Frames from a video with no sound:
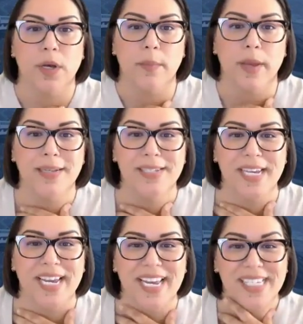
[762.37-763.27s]

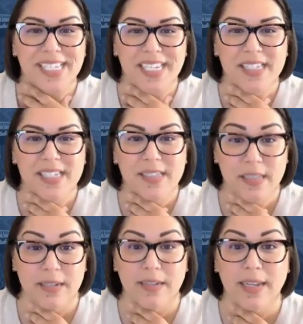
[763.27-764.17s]
NTIA says
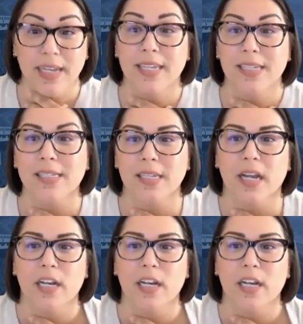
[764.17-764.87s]
that it is.